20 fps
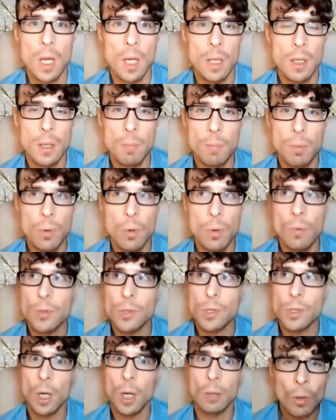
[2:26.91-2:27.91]
It
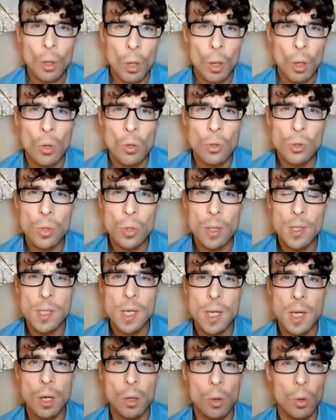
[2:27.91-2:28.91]
improves also,
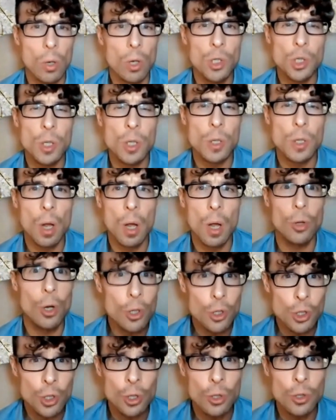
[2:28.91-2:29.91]
let's say, collagen
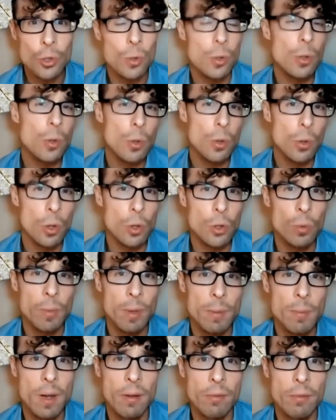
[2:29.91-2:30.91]
production, so it could
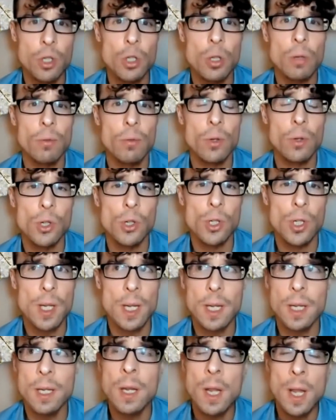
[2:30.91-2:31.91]
also be beneficial for the
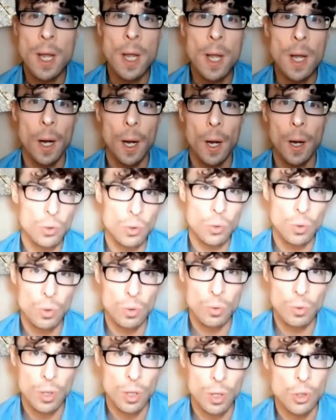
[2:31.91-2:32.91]
skin.
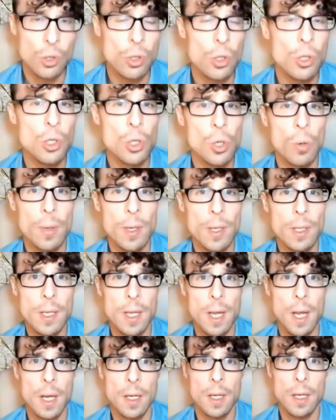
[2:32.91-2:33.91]
Also, there are studies showing
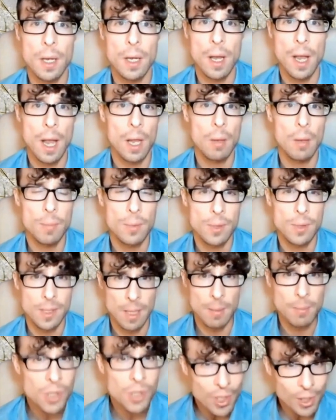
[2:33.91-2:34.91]
it can help
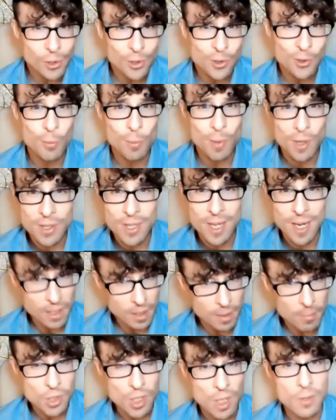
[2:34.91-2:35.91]
stem cells to
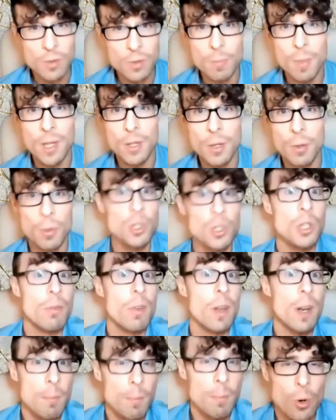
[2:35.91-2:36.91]
maintain themselves better, which
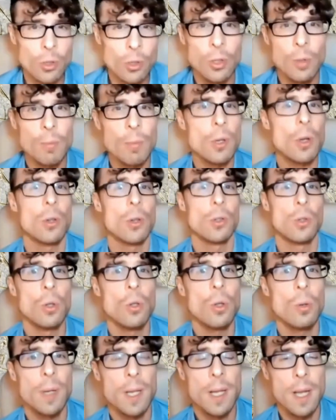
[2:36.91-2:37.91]
is very important because the
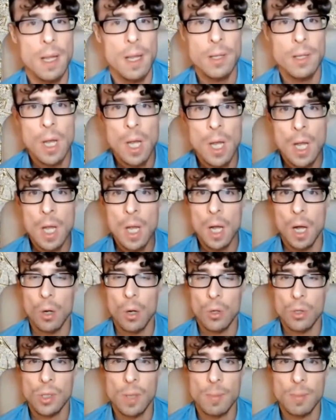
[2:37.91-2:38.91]
older we get,
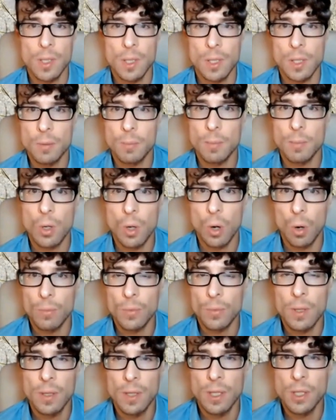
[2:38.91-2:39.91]
our stem cells
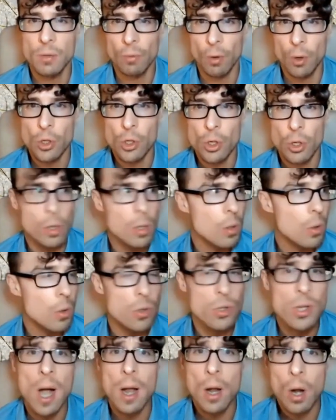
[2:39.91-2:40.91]
become dysfunctional
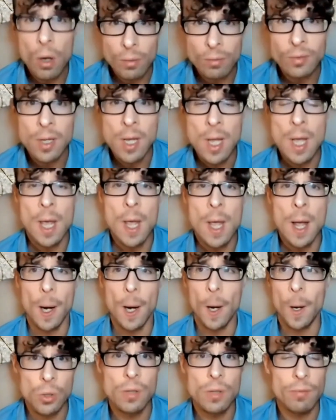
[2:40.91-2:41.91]
or die off.
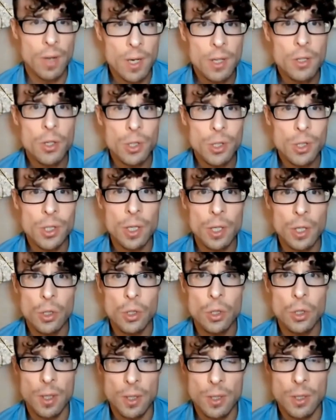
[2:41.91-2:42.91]
So it's a very interesting
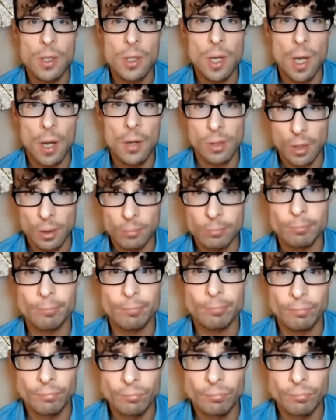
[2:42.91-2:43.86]
substance, definitely.